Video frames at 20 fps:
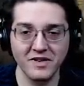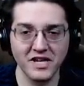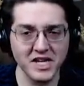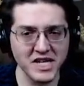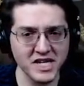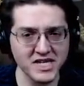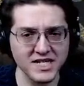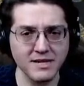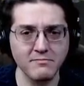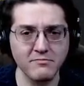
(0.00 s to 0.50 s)

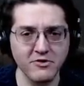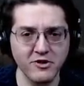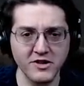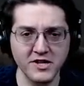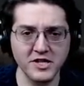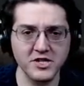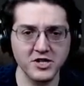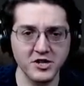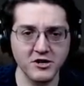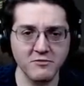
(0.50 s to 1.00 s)
because I'm
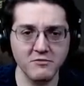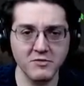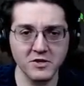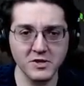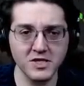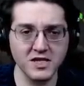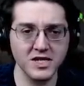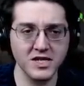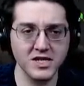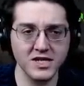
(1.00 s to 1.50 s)
pretty sure
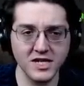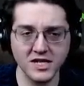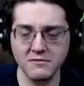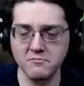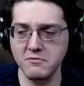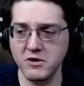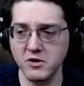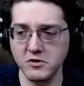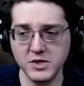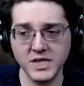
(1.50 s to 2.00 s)
most
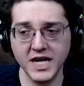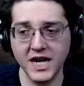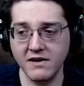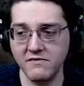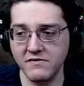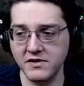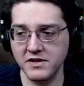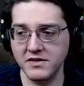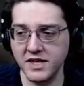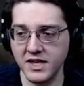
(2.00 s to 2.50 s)
most
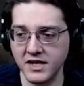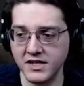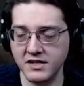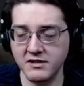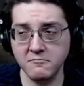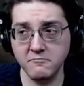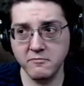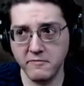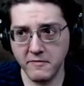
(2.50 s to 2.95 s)
everything